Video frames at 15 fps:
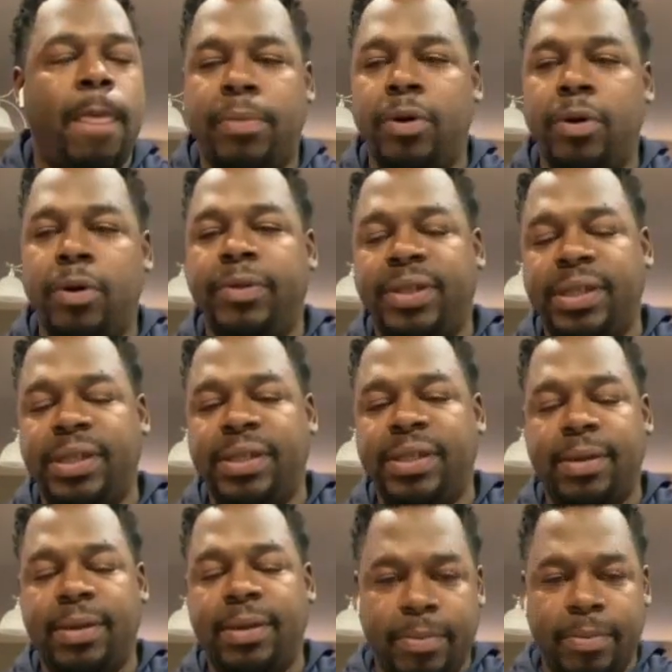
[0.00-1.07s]
boom, you see
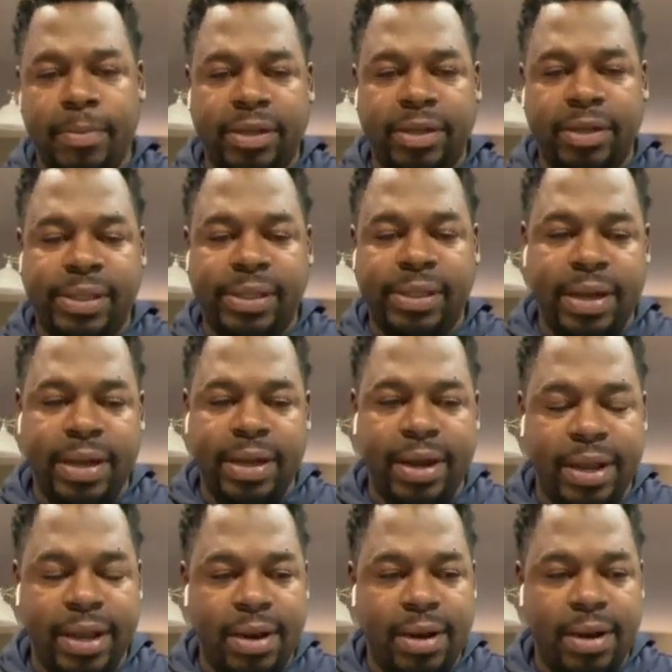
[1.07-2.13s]
something about your
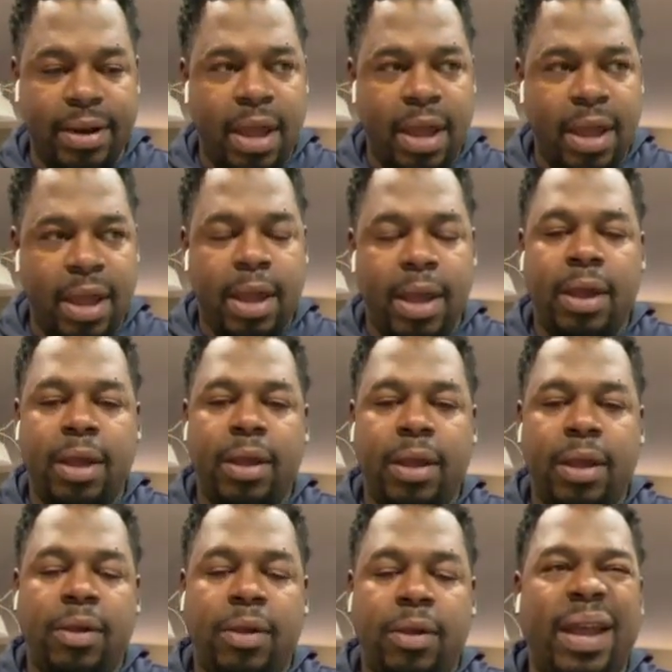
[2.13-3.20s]
son, and
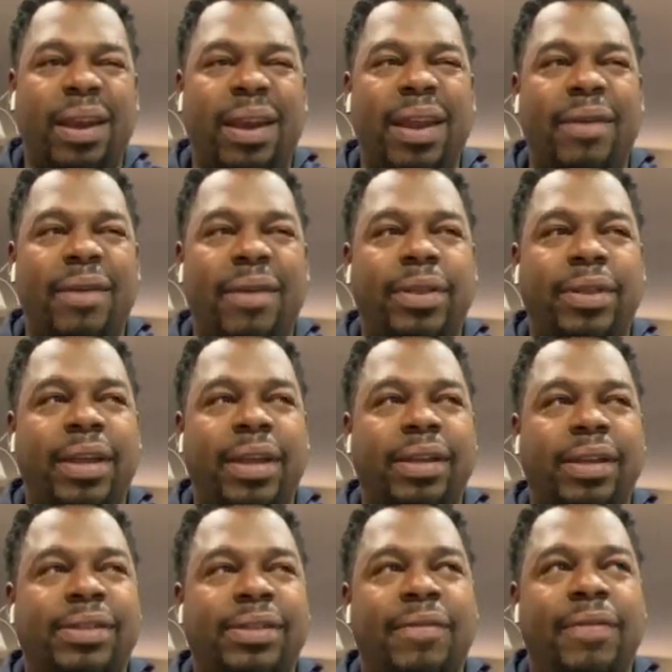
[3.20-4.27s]
you kind of never
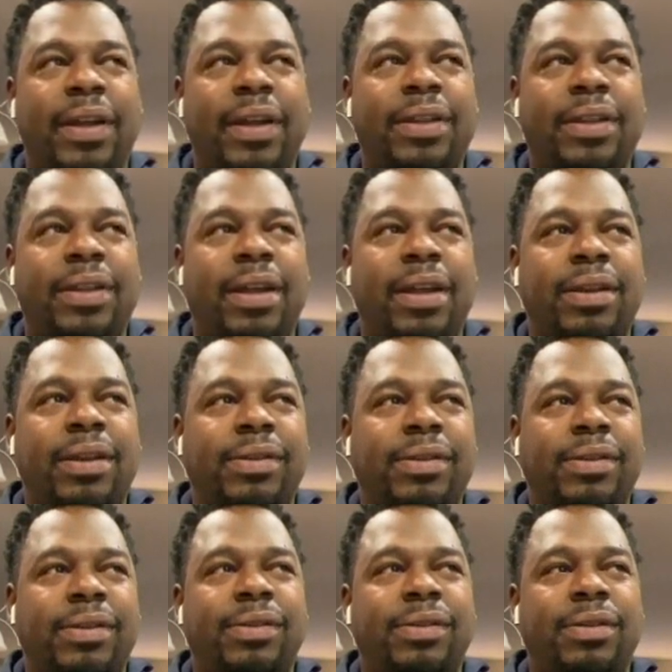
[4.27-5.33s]
think stuff like that
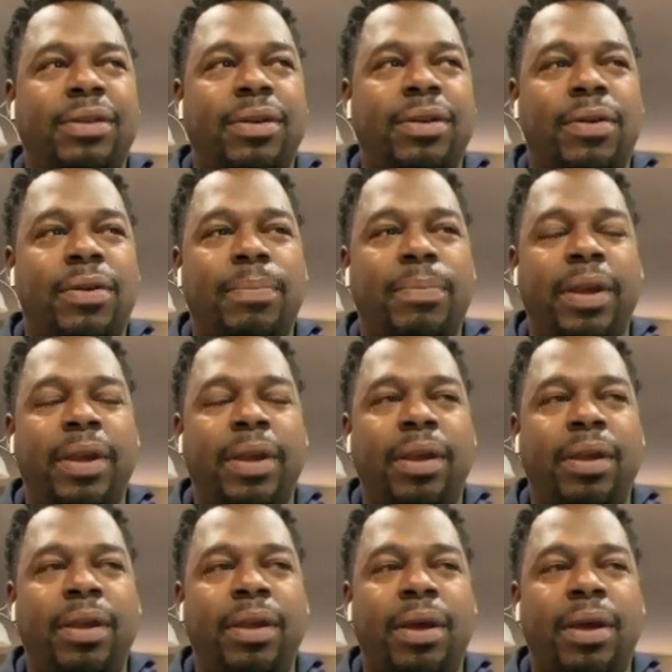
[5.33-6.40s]
is going to
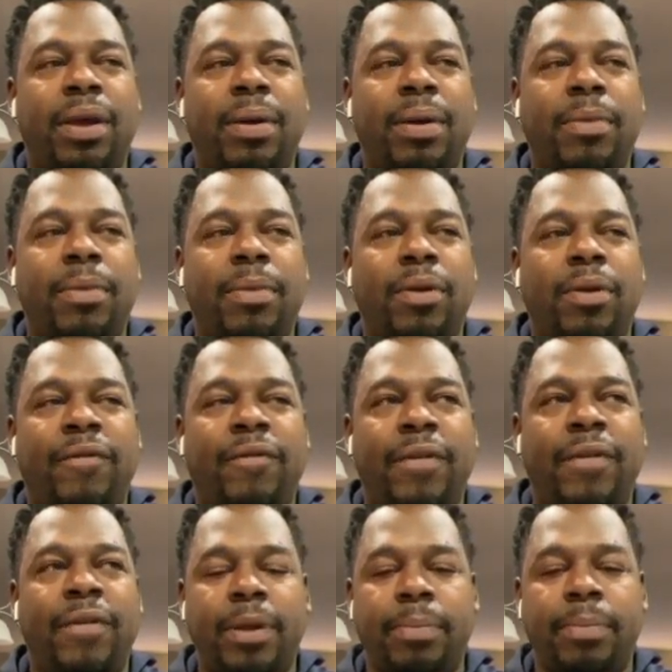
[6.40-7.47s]
be um, your
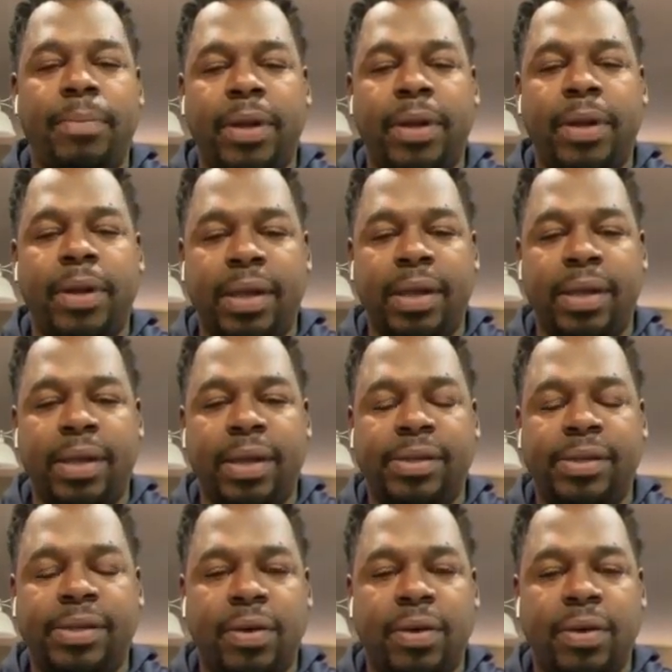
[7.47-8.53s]
family, but it is.
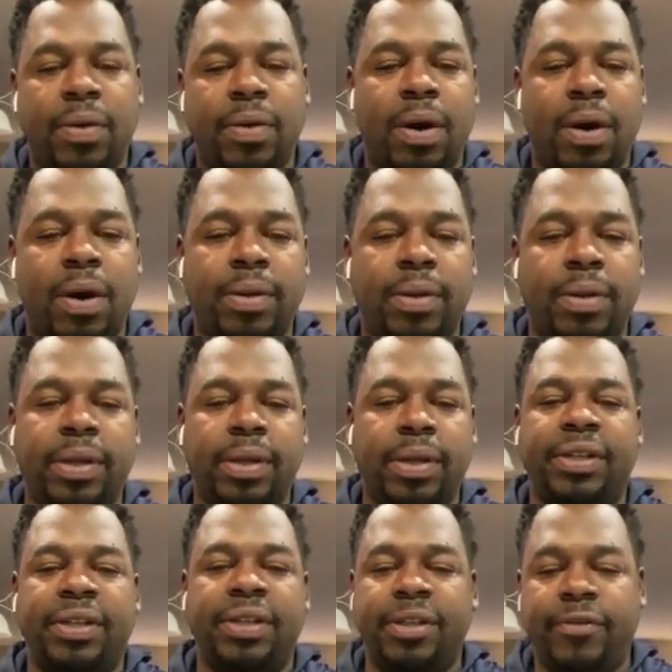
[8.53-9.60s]
So all the
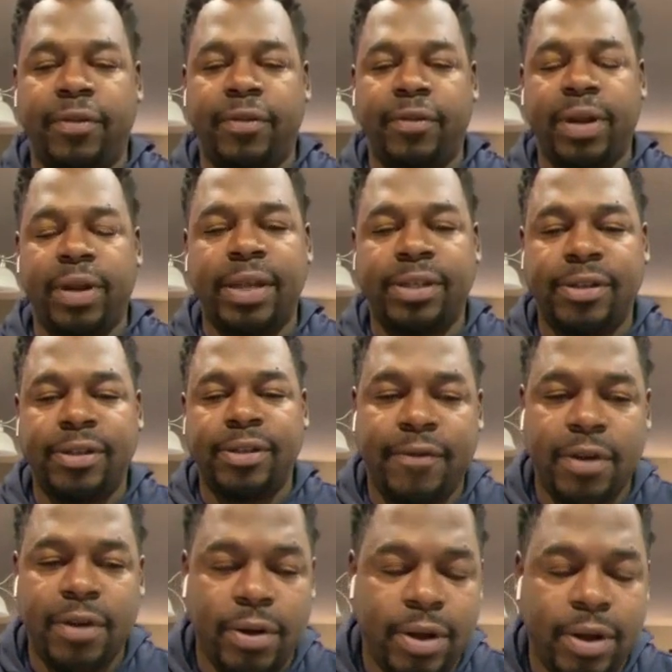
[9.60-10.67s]
justice for Kyson
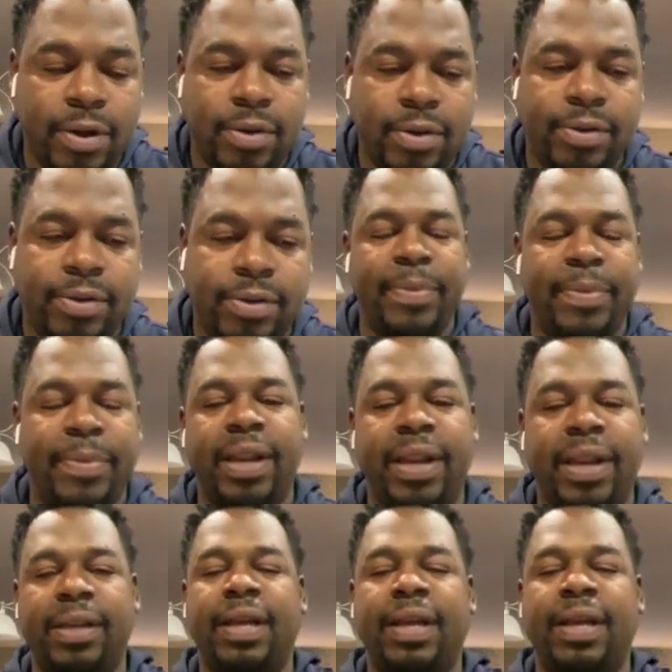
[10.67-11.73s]
photos, I mean,
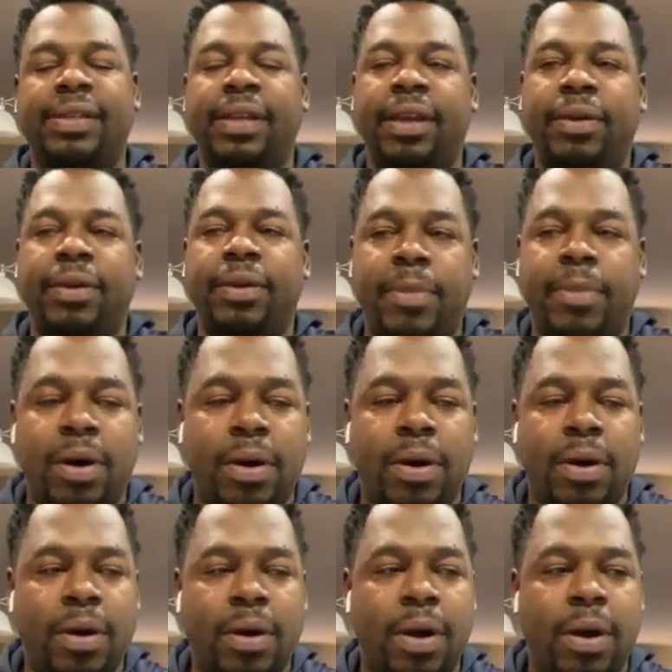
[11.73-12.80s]
I, I see them
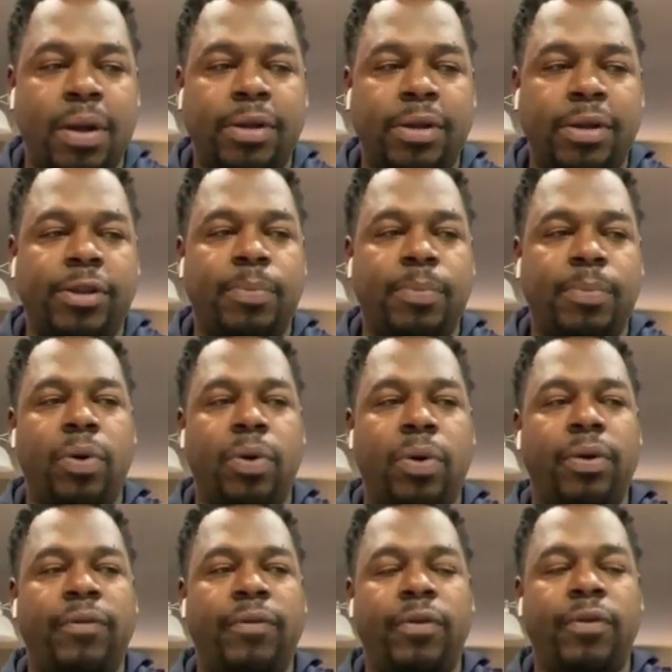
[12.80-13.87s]
all. All the
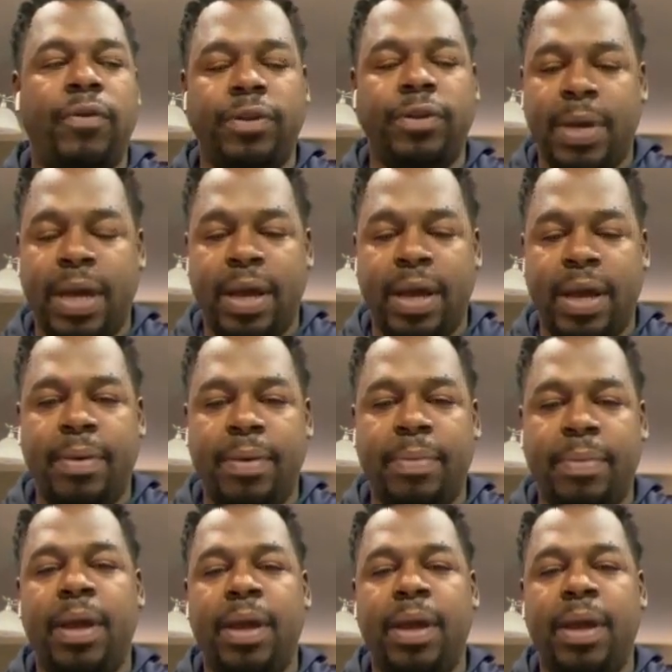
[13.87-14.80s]
support for his mom